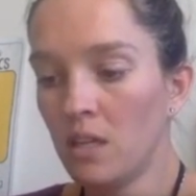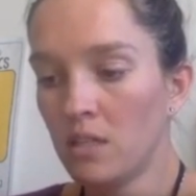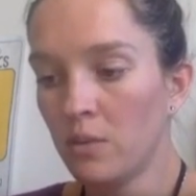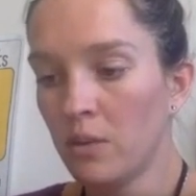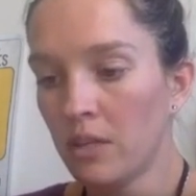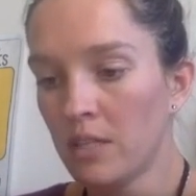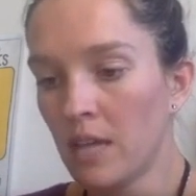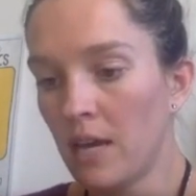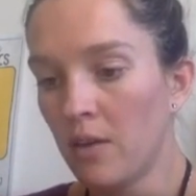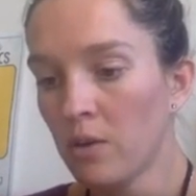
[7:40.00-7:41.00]
we looked
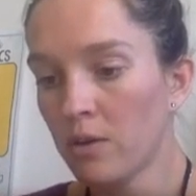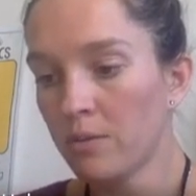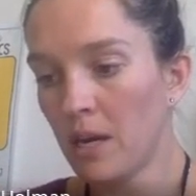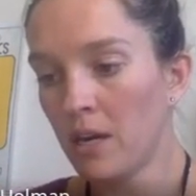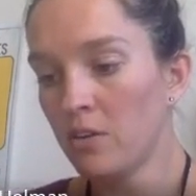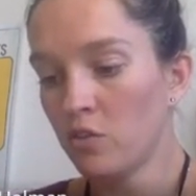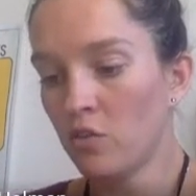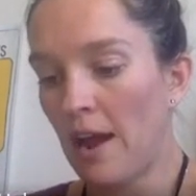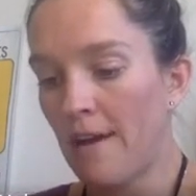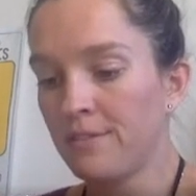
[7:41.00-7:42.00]
at ordered pairs,
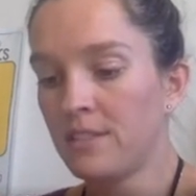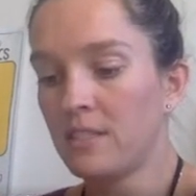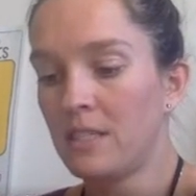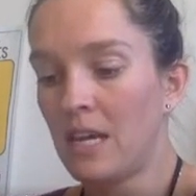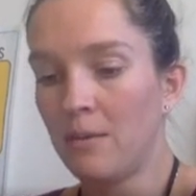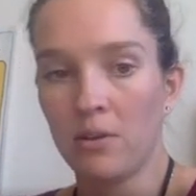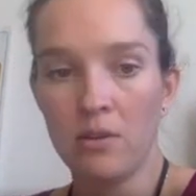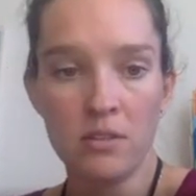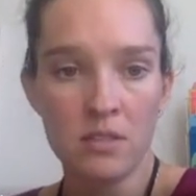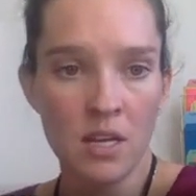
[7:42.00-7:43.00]
graphs,
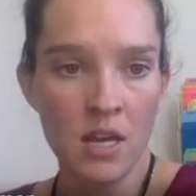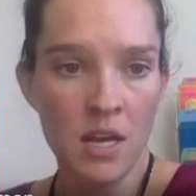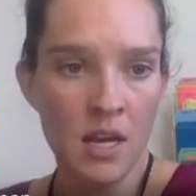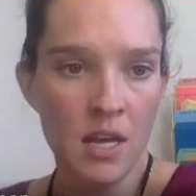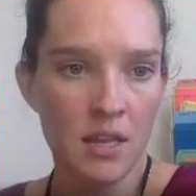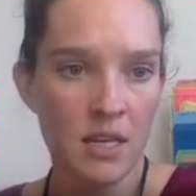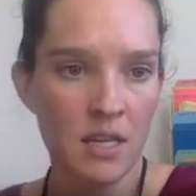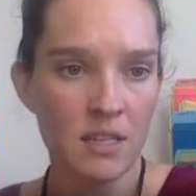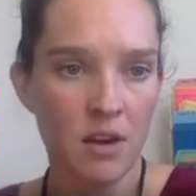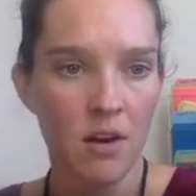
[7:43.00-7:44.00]
tables.
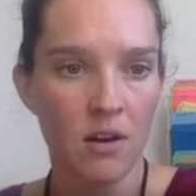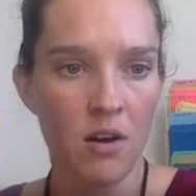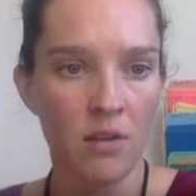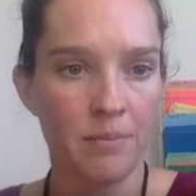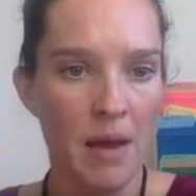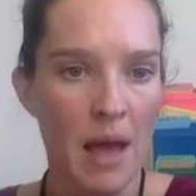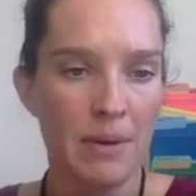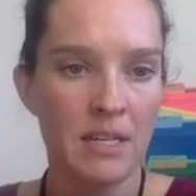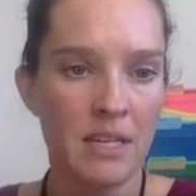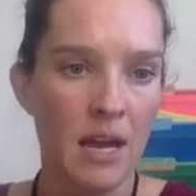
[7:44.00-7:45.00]
These are called
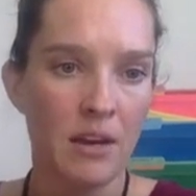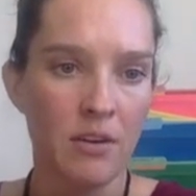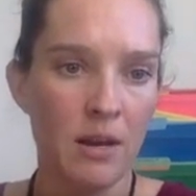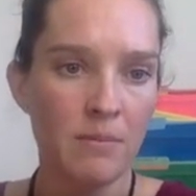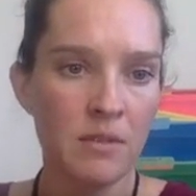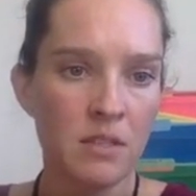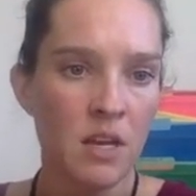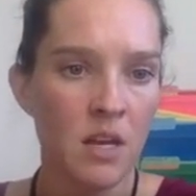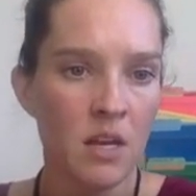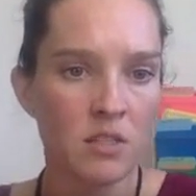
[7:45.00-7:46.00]
mapping diagrams.
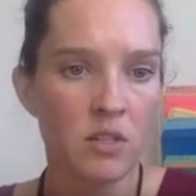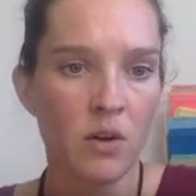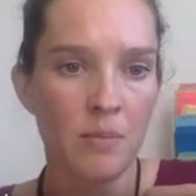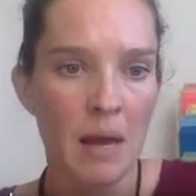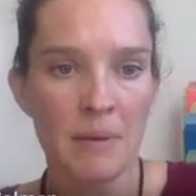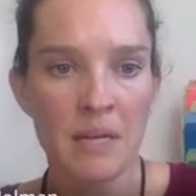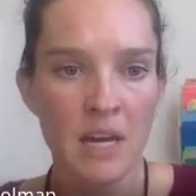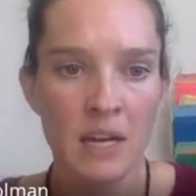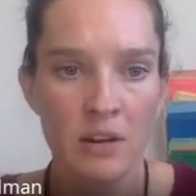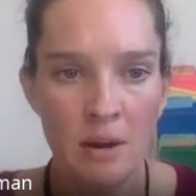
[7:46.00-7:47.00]
So a mapping
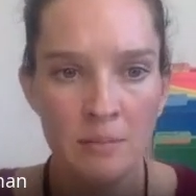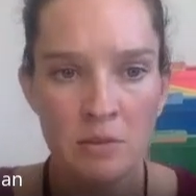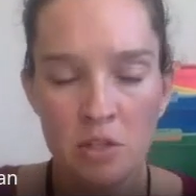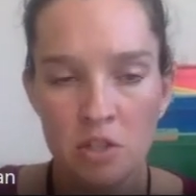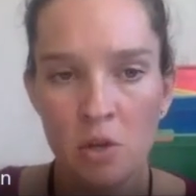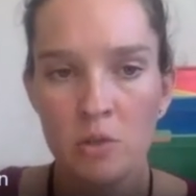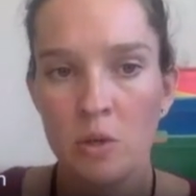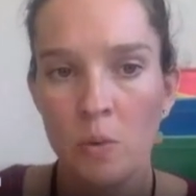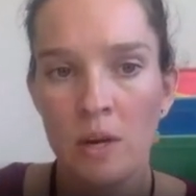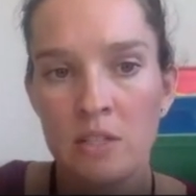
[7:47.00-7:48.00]
diagram just shows
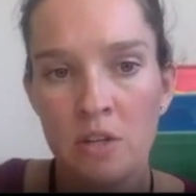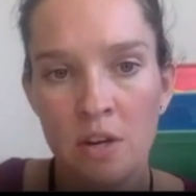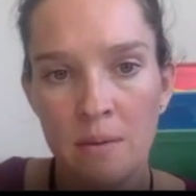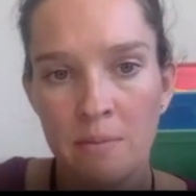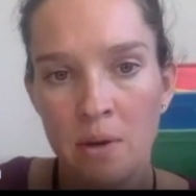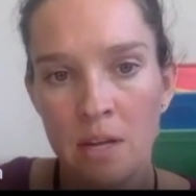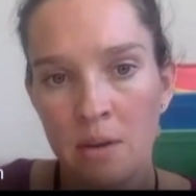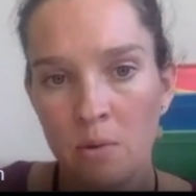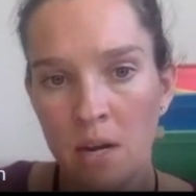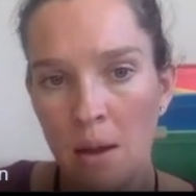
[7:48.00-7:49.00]
you what is your input
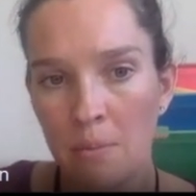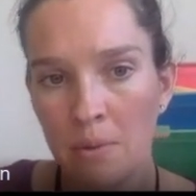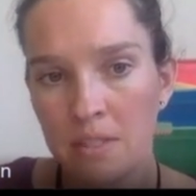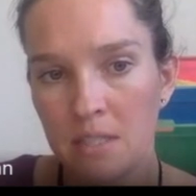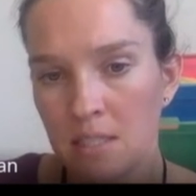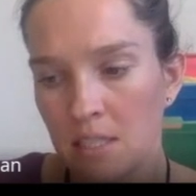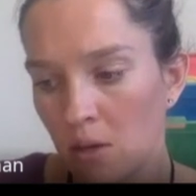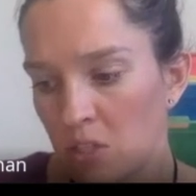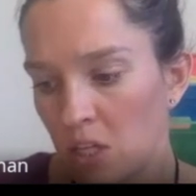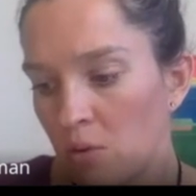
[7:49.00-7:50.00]
and what outputs does it
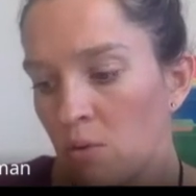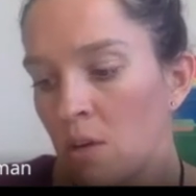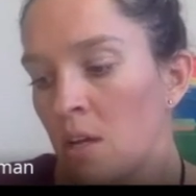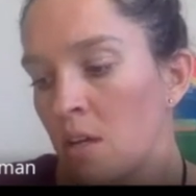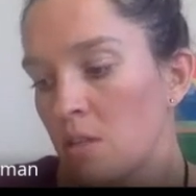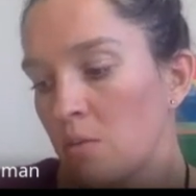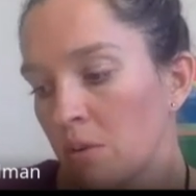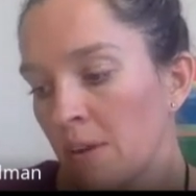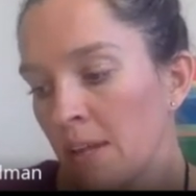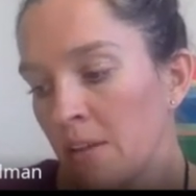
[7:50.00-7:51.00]
go to. So
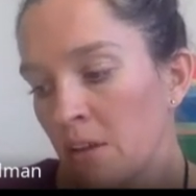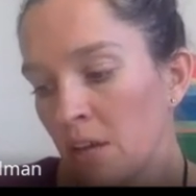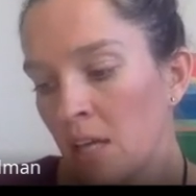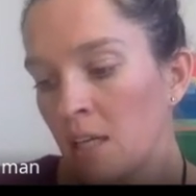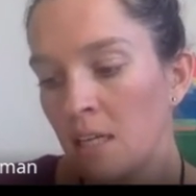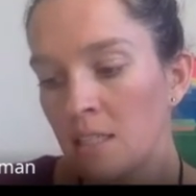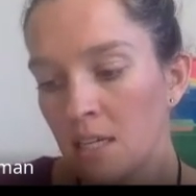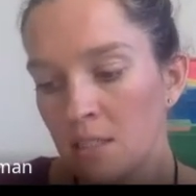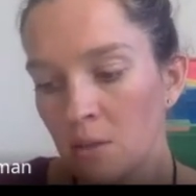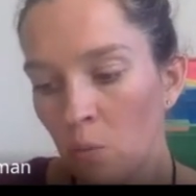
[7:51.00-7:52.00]
we're really looking,
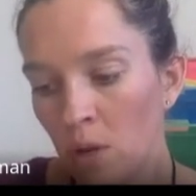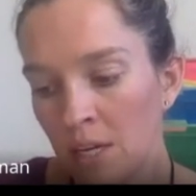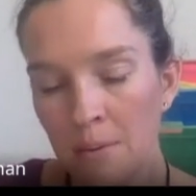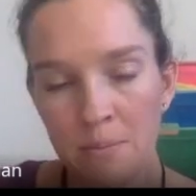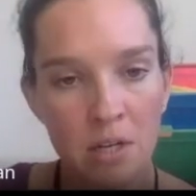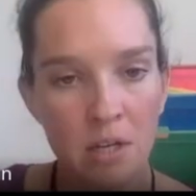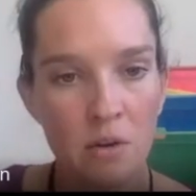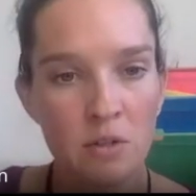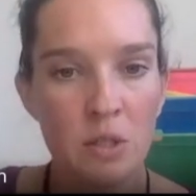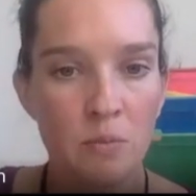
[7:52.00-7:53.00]
does one input
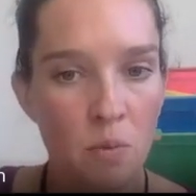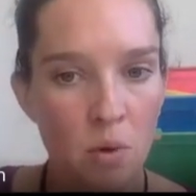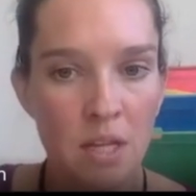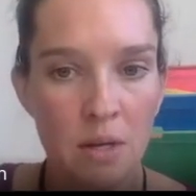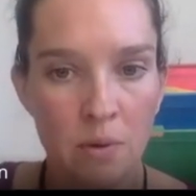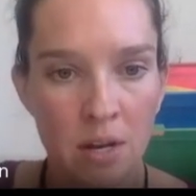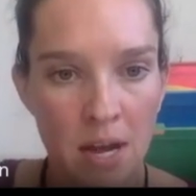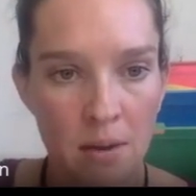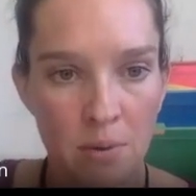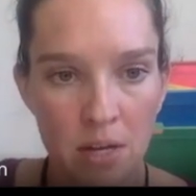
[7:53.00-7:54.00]
go to more than one
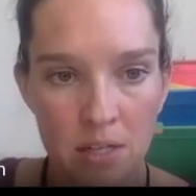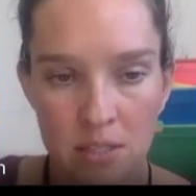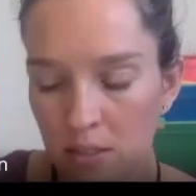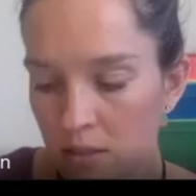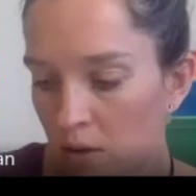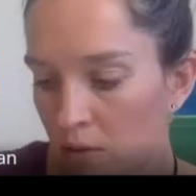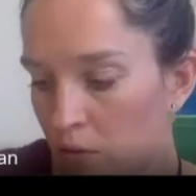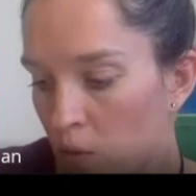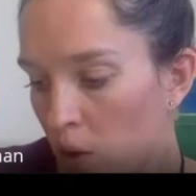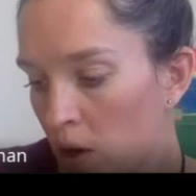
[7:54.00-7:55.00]
output? So
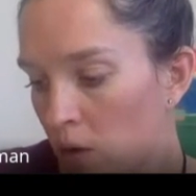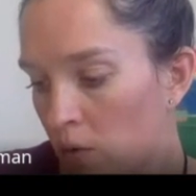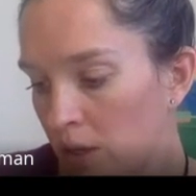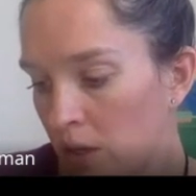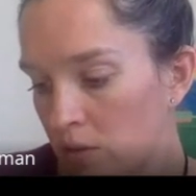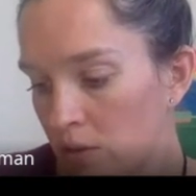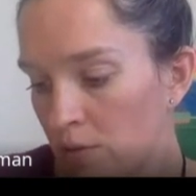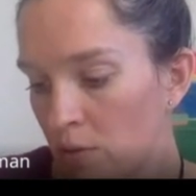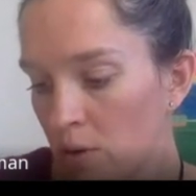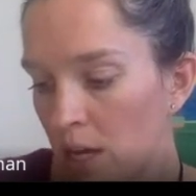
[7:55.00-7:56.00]
4 only goes to
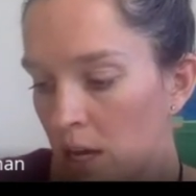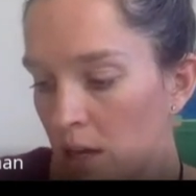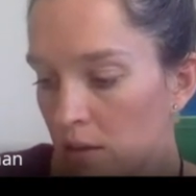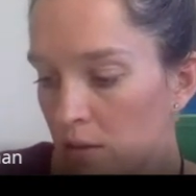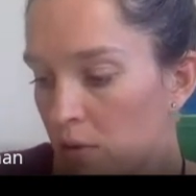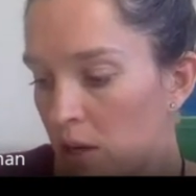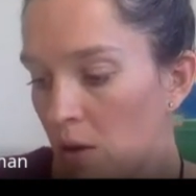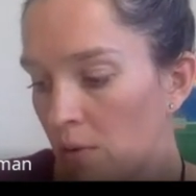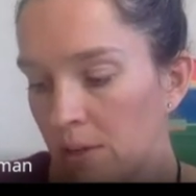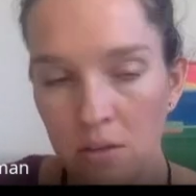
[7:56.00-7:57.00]
40, 3
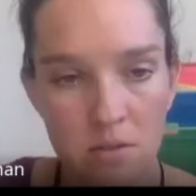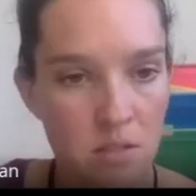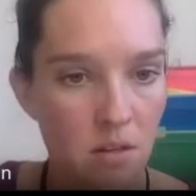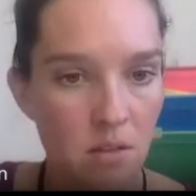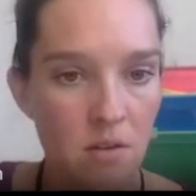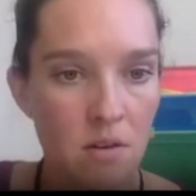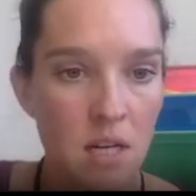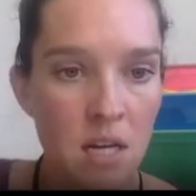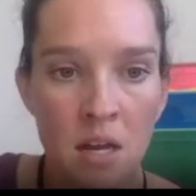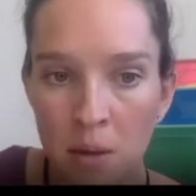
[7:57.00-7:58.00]
only goes to
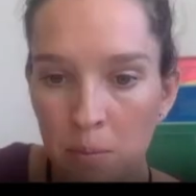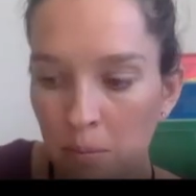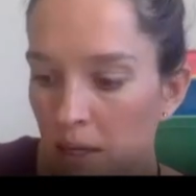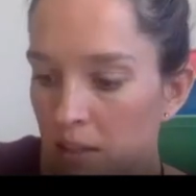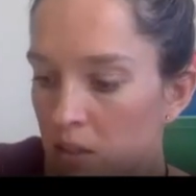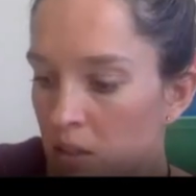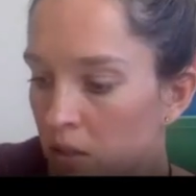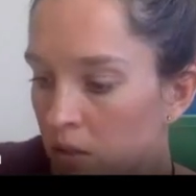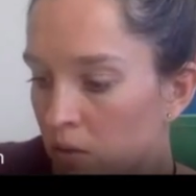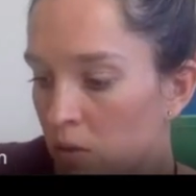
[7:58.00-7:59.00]
30, but
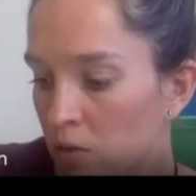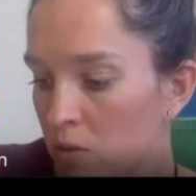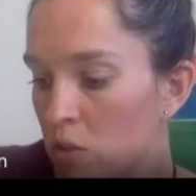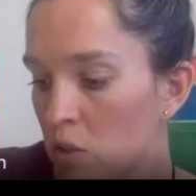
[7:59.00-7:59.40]
2 goes to